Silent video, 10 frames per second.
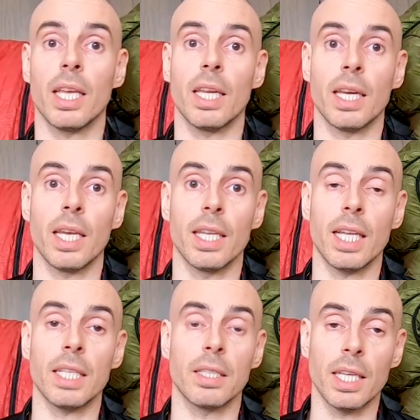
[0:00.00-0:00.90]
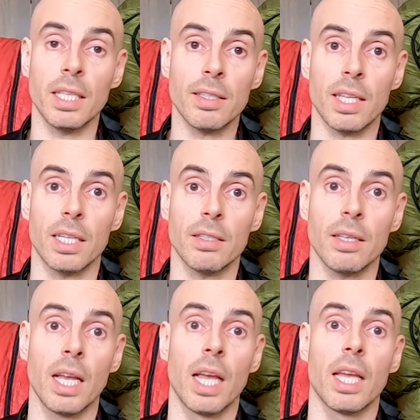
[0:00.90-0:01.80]
in that
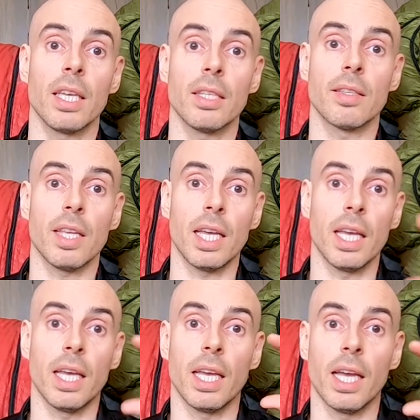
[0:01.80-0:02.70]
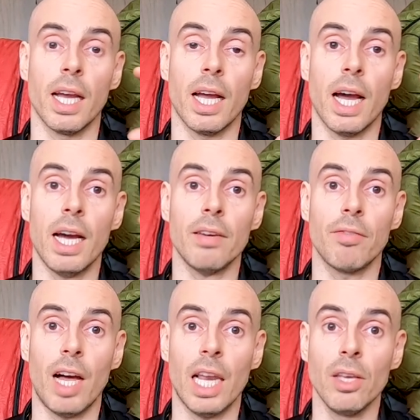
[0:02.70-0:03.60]
instance is the R
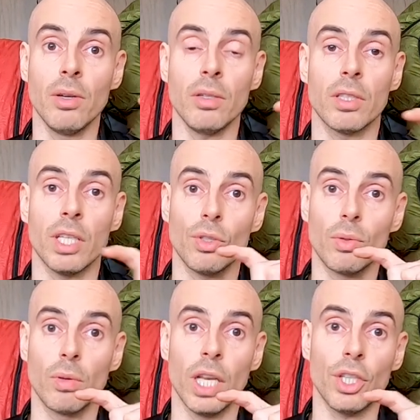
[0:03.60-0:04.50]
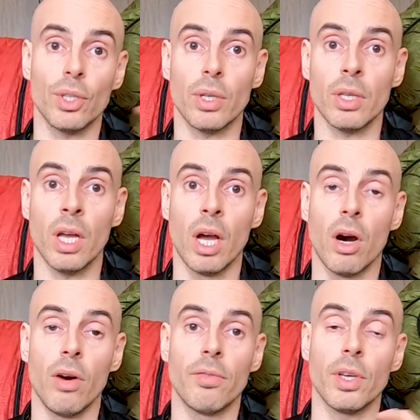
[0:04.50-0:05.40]
value, the insulation
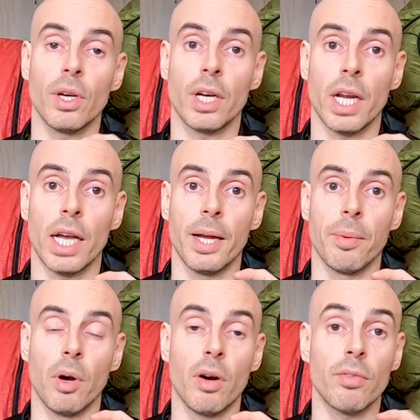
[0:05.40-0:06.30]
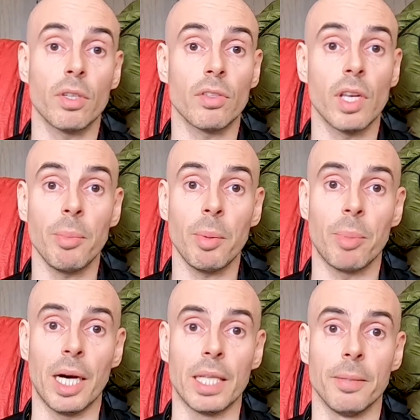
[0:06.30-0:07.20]
of your sleeping
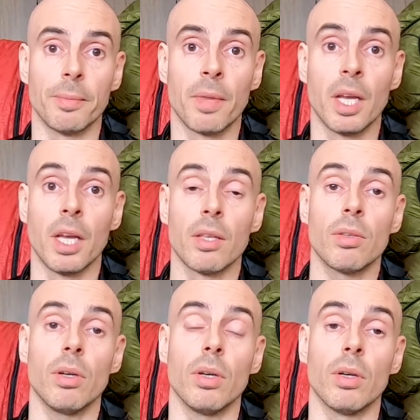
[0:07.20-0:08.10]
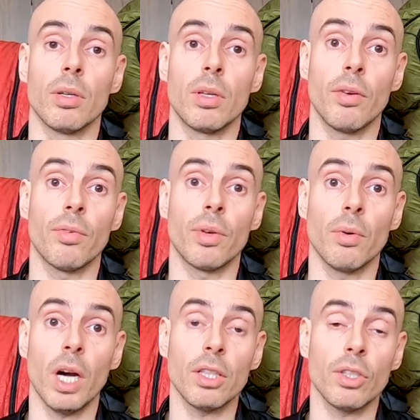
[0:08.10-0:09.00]
pad. So if you
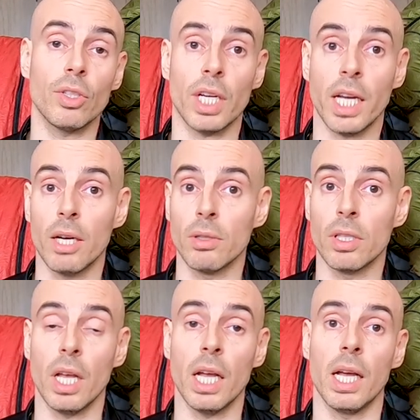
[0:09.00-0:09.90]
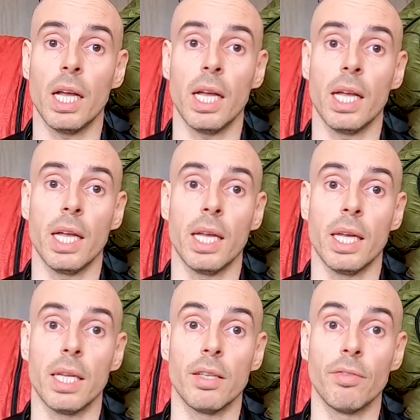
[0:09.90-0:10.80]
want, check out
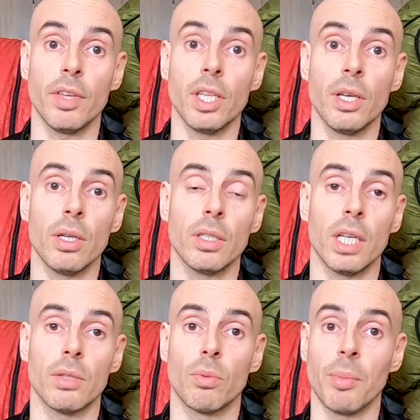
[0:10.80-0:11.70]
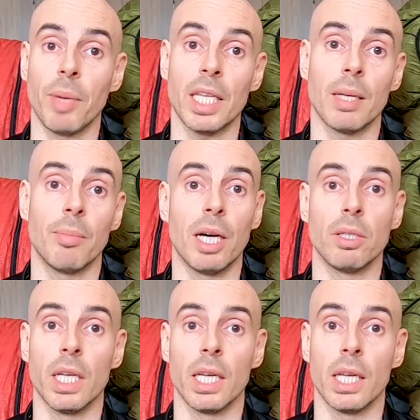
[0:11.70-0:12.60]
the video that we made
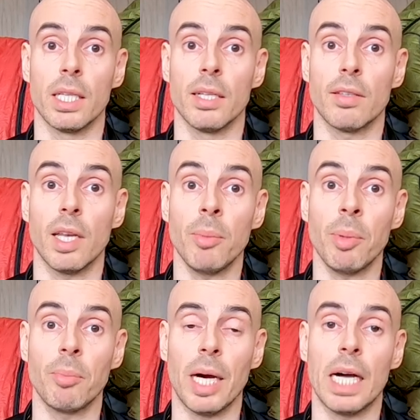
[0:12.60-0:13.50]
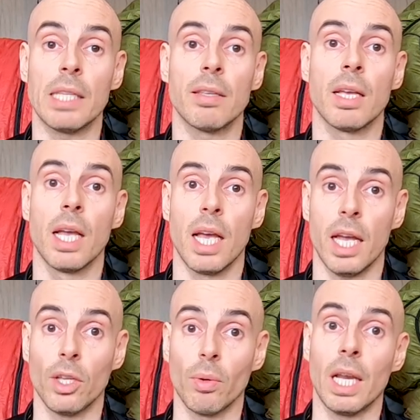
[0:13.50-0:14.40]
about the sleeping pad,
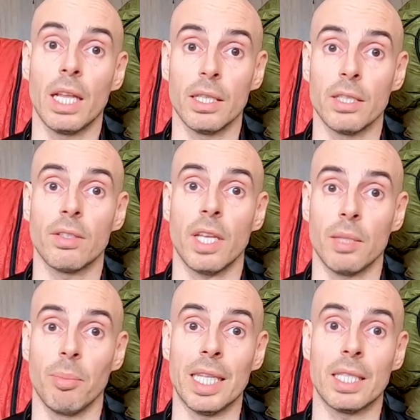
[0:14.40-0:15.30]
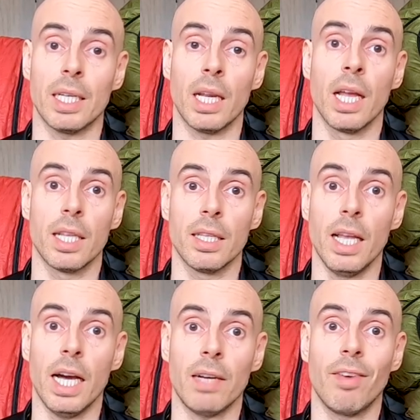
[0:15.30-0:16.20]
and you will understand better the
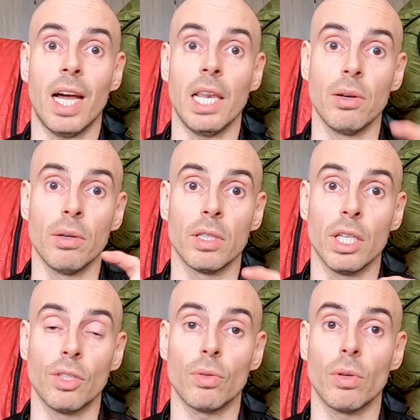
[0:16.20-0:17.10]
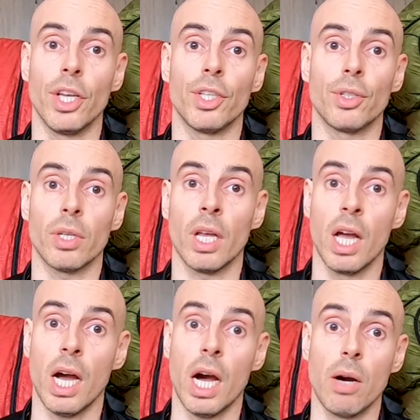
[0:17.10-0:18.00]
R value, the insulation,
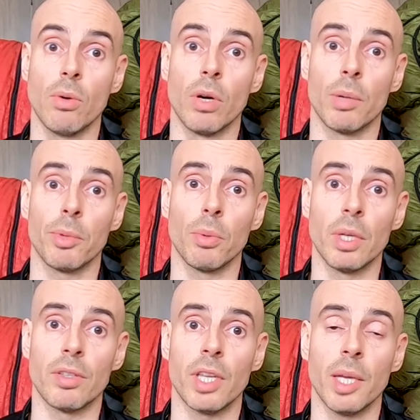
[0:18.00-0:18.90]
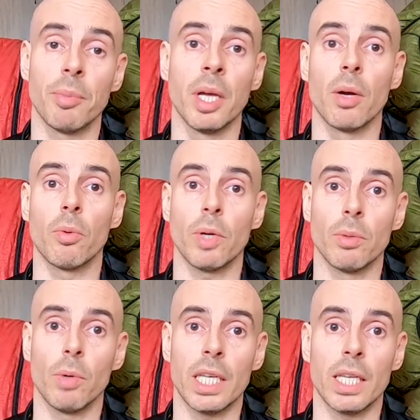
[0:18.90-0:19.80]
how warm you will sleep with
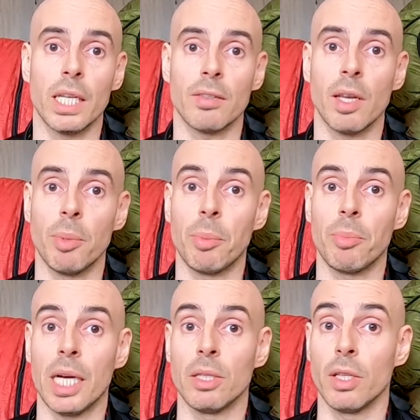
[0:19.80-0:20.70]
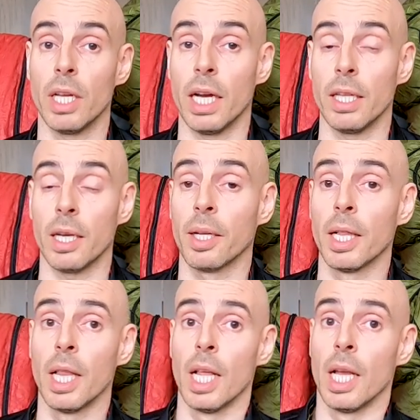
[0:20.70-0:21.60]
one sleeping pad or the other.
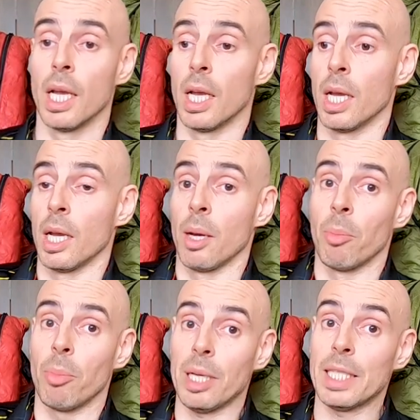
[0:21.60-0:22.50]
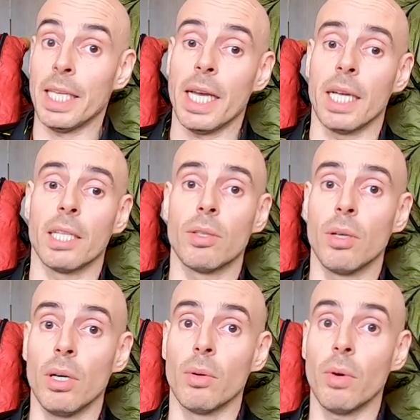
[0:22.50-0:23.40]
But yeah,
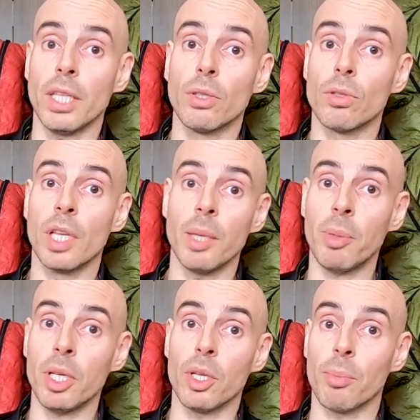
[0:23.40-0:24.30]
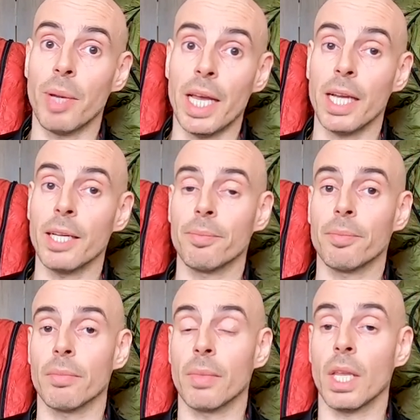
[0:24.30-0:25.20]
so when you sleep on your bag,
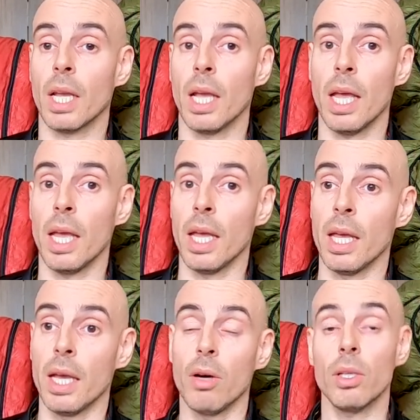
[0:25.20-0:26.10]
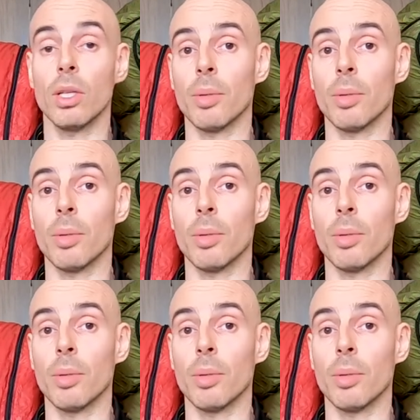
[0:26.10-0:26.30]
there